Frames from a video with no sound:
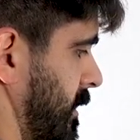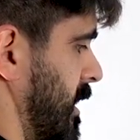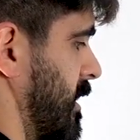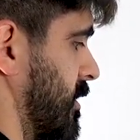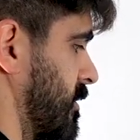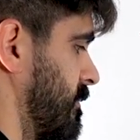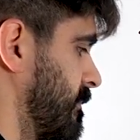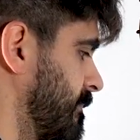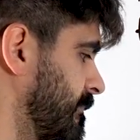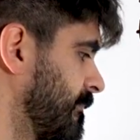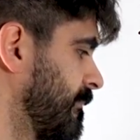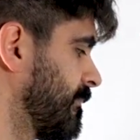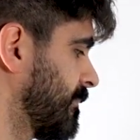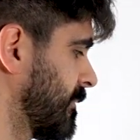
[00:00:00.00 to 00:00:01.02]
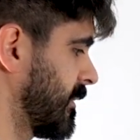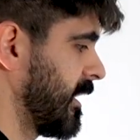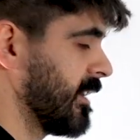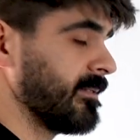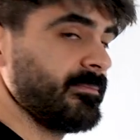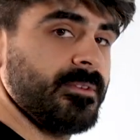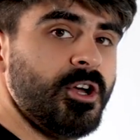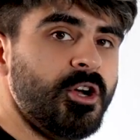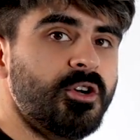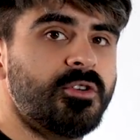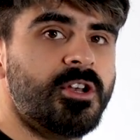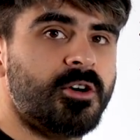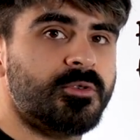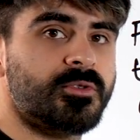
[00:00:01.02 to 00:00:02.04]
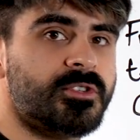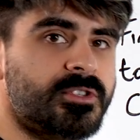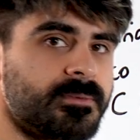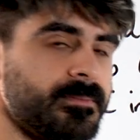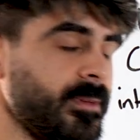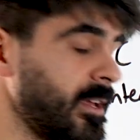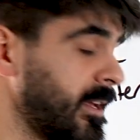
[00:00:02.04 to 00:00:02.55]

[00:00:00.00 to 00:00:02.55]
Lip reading: this. Yeah, who knows?